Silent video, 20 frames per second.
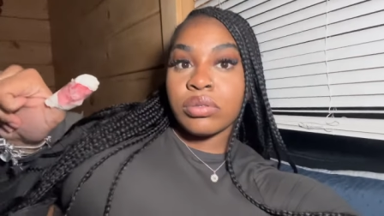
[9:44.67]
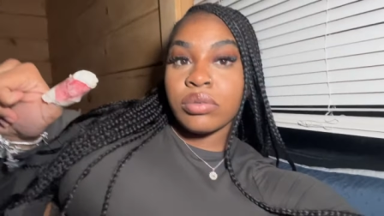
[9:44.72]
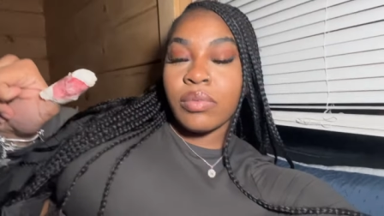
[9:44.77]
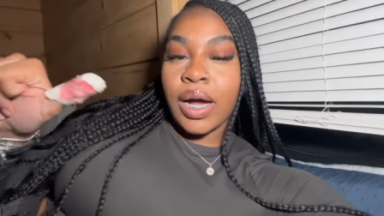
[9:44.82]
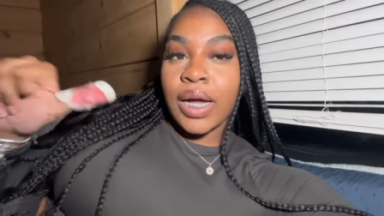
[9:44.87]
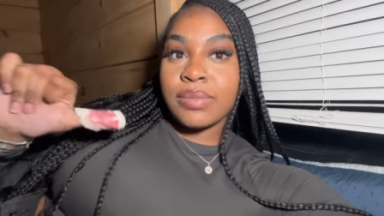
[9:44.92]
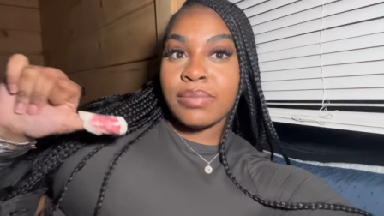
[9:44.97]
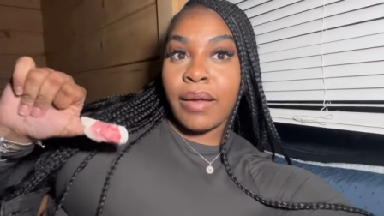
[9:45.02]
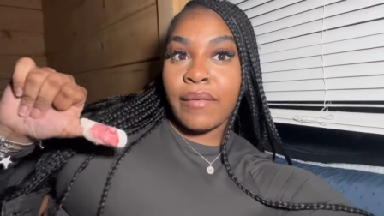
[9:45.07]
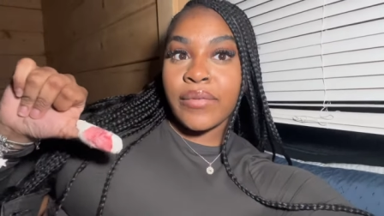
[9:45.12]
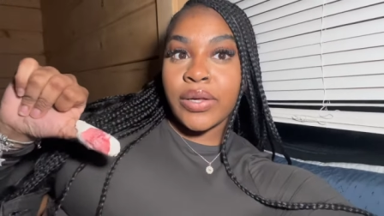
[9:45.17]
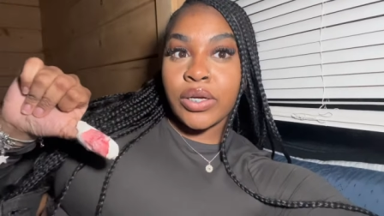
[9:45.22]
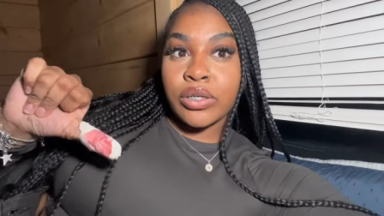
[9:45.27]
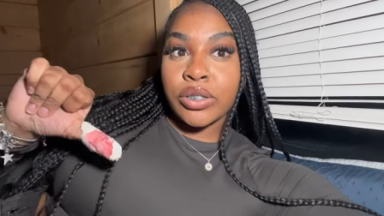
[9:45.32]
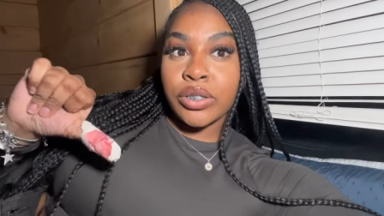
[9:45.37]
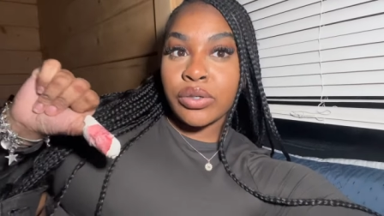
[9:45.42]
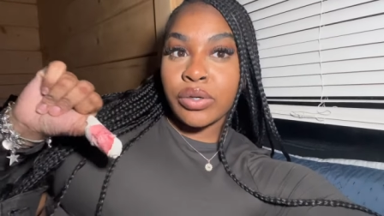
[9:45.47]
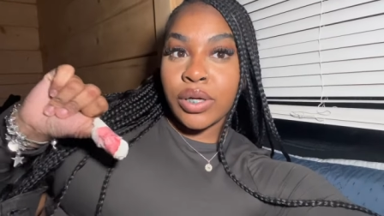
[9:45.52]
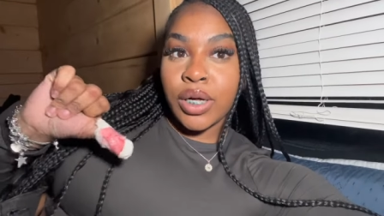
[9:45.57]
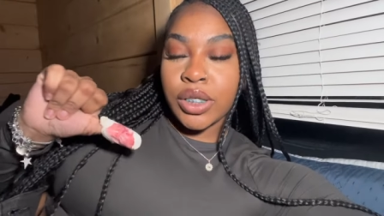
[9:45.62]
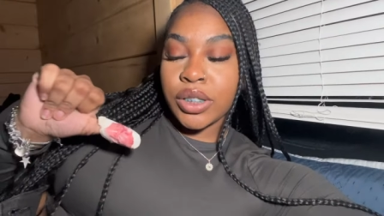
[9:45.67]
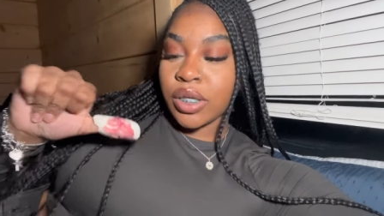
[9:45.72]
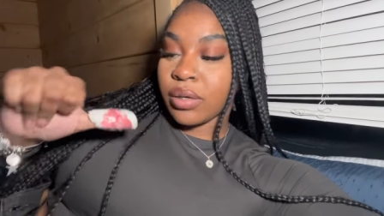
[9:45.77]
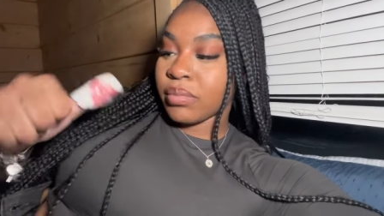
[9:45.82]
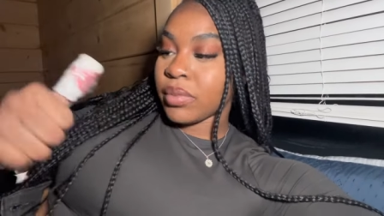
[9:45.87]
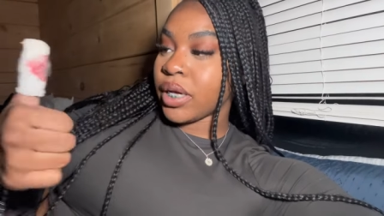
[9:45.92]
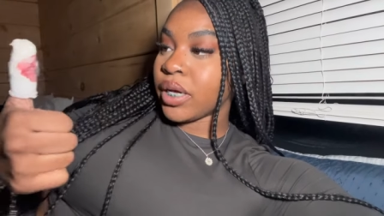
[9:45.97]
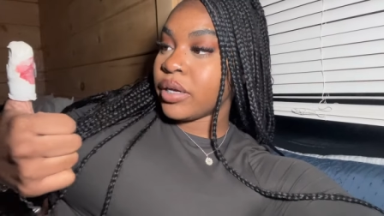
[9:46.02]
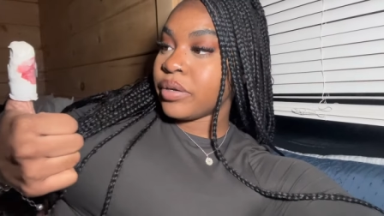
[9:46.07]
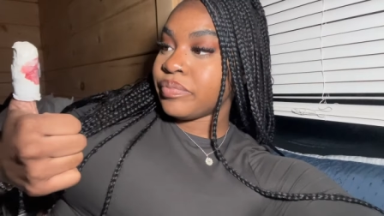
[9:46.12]
why is my finger still
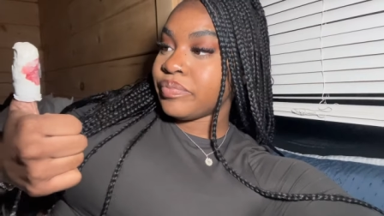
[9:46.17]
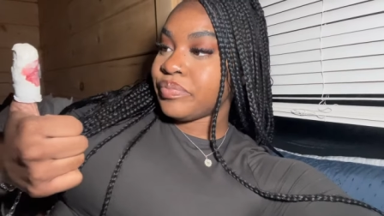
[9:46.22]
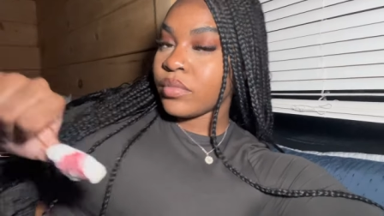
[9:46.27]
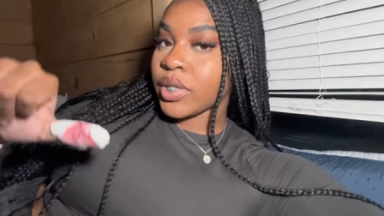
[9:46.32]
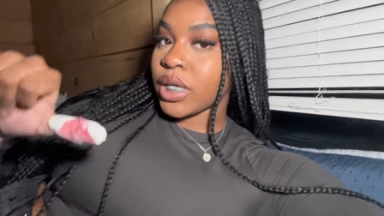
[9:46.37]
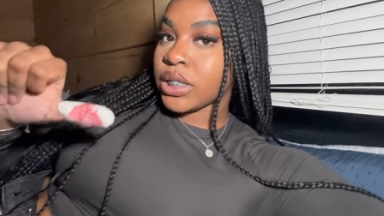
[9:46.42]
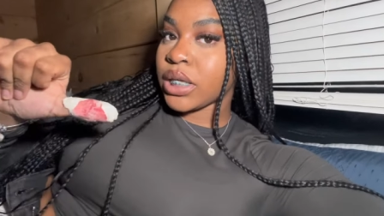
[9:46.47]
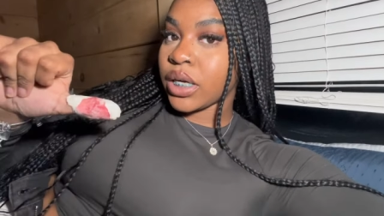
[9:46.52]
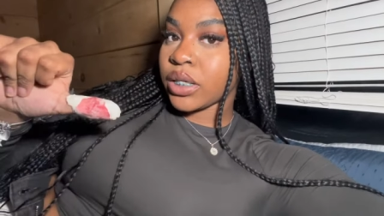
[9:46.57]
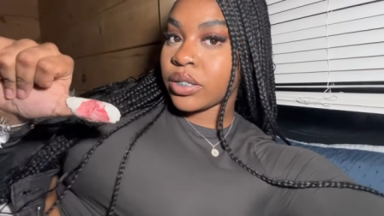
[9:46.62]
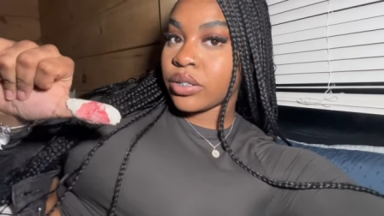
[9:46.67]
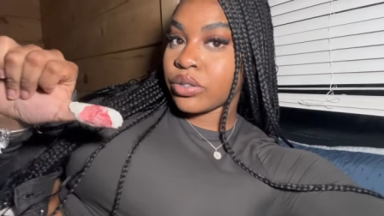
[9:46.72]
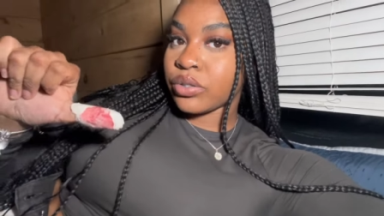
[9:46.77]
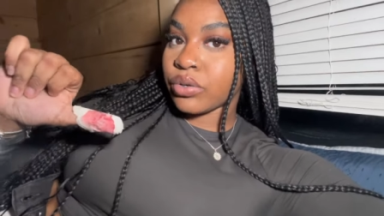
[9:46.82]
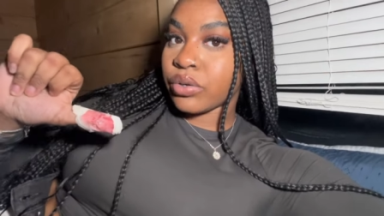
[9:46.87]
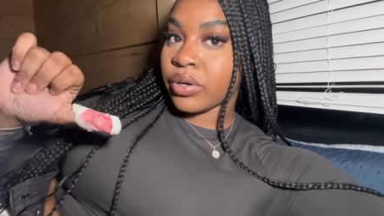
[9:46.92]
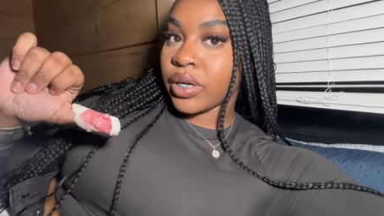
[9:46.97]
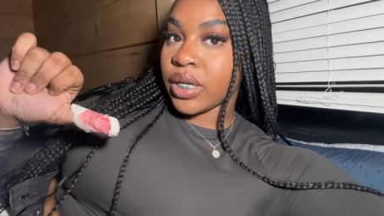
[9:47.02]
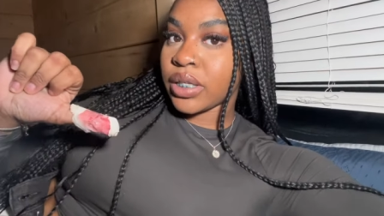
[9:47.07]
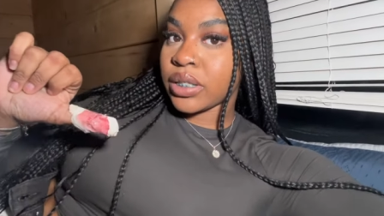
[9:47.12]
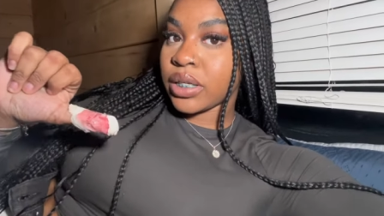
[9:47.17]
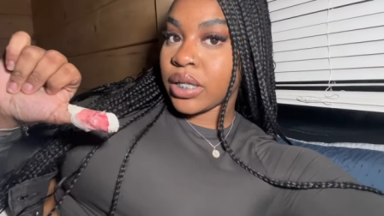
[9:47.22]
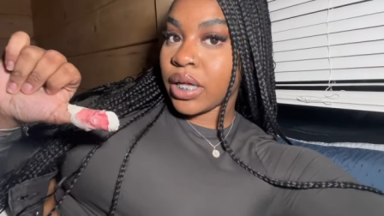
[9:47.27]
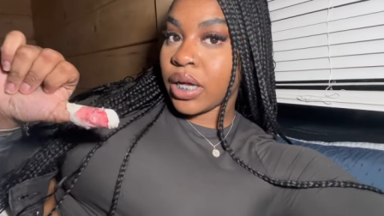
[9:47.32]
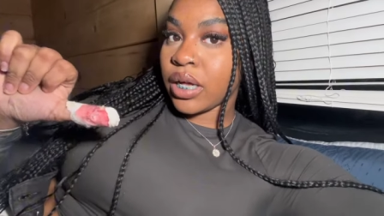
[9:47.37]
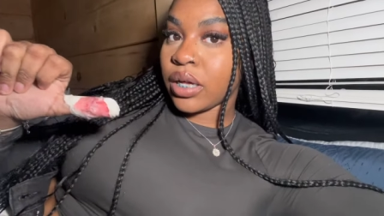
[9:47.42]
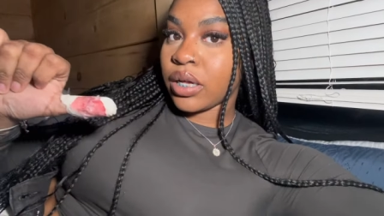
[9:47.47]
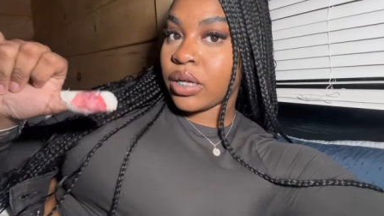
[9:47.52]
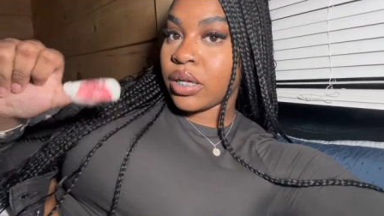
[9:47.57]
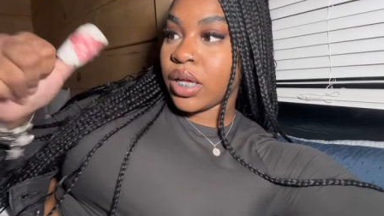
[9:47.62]
gushing blood? That's actually so crazy.
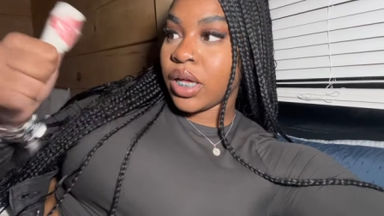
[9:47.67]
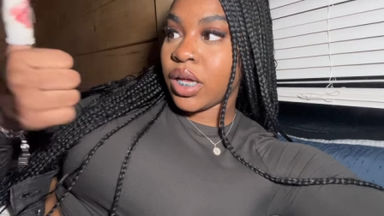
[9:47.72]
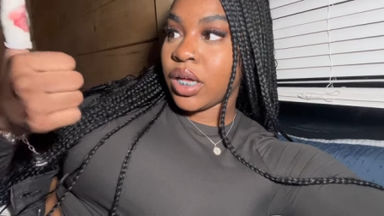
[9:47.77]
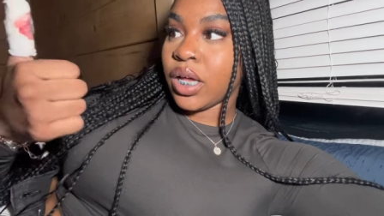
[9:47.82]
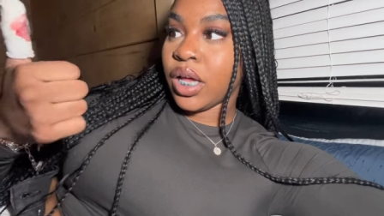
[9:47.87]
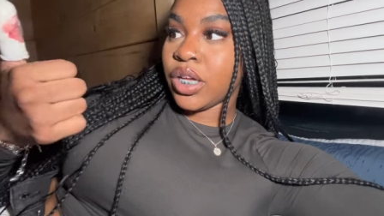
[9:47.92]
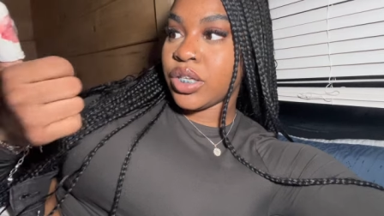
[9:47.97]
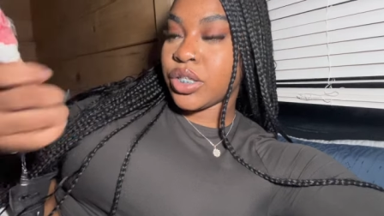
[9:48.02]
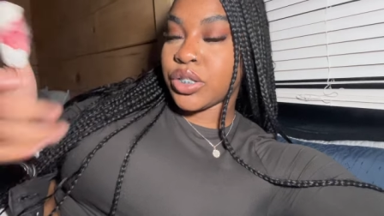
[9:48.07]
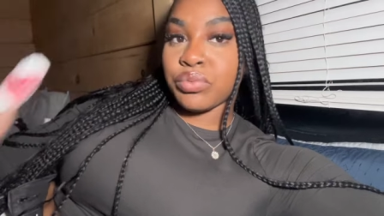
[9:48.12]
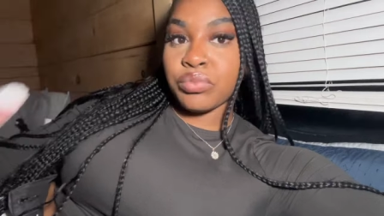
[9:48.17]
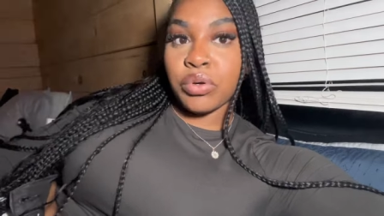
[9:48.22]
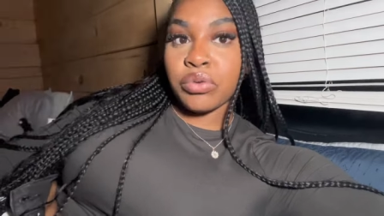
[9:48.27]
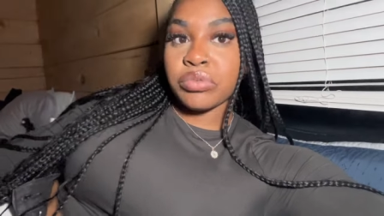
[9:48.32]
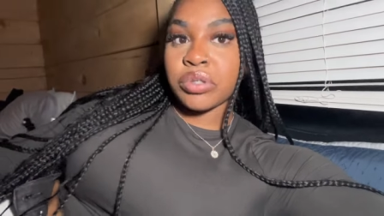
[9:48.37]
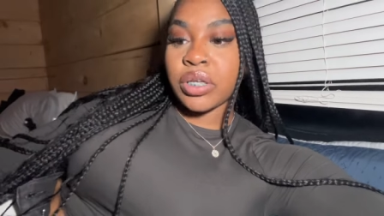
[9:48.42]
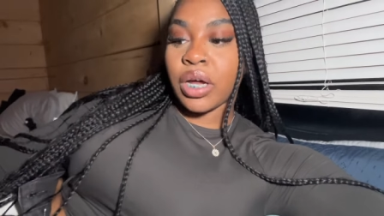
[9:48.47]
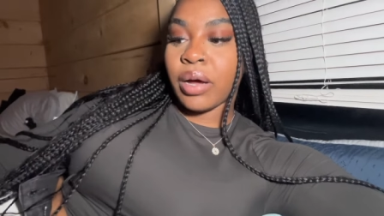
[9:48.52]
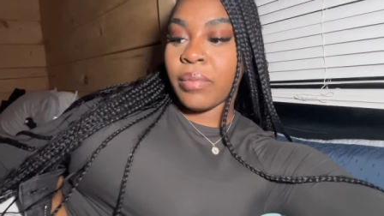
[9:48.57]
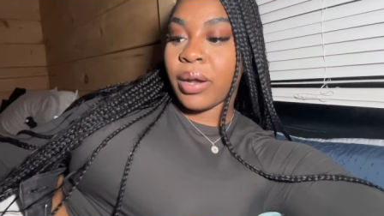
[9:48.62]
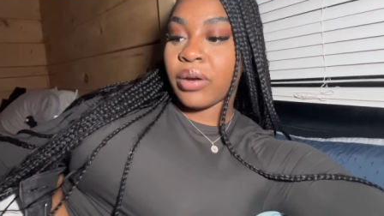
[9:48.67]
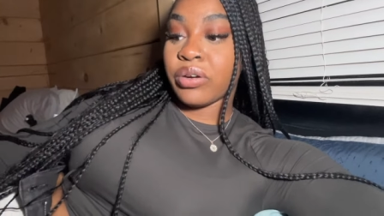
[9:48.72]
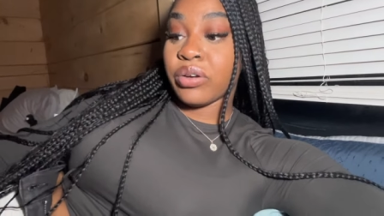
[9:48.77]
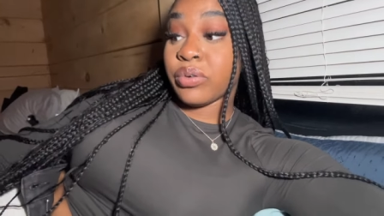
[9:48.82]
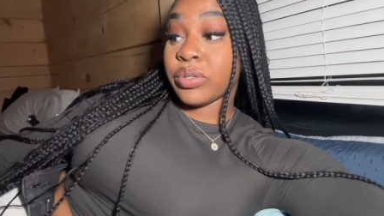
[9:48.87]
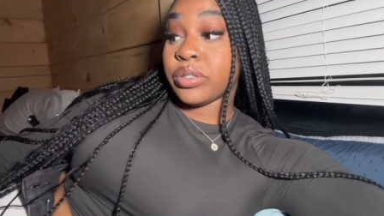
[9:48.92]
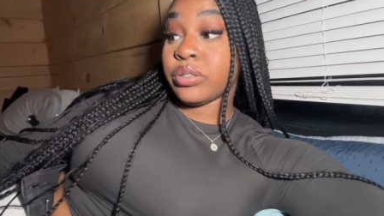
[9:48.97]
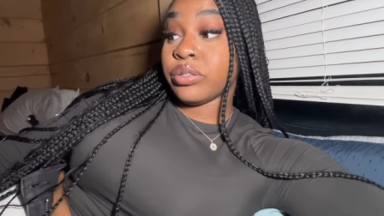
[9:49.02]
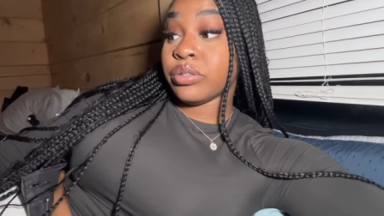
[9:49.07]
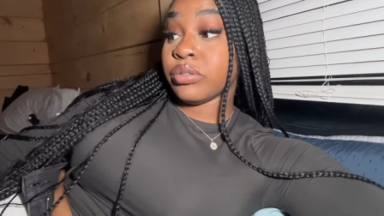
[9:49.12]
Like, it, it just won't stop. I don't
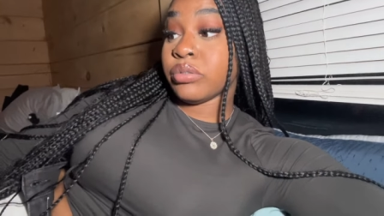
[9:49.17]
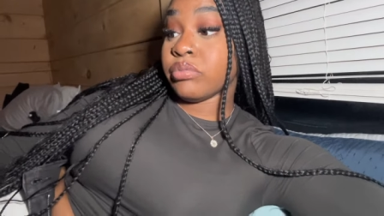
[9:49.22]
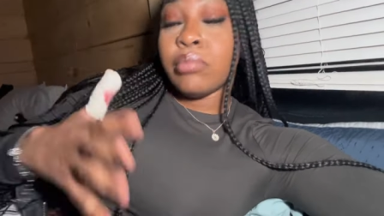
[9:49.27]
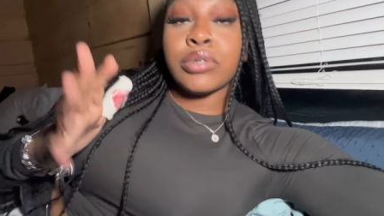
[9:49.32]
know what to do.